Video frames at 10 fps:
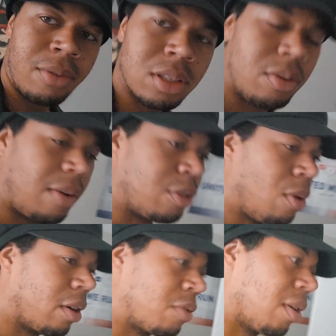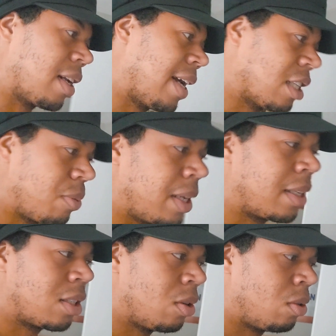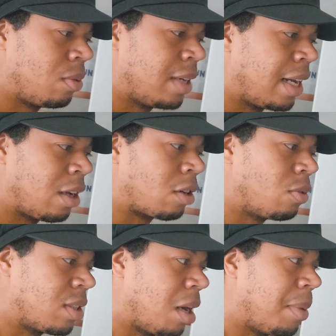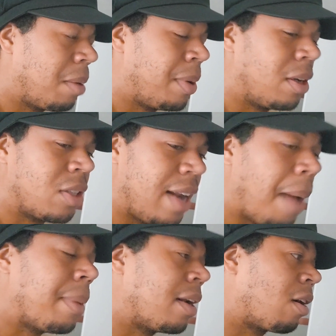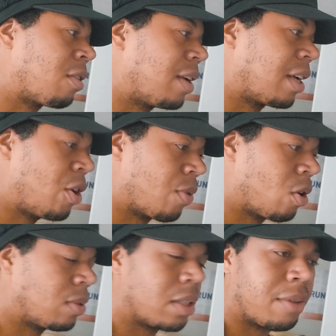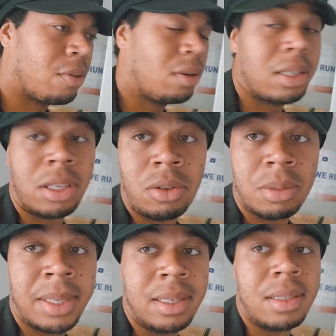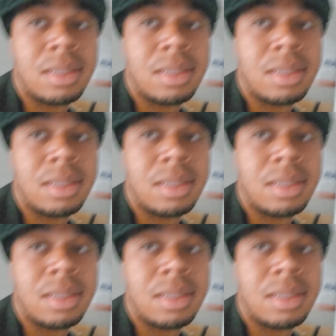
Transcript: First of all, I was wrong as fuck last week, so yeah, Dr. Usami appears to not be the doctor that Kiriko was looking for. Excuse me.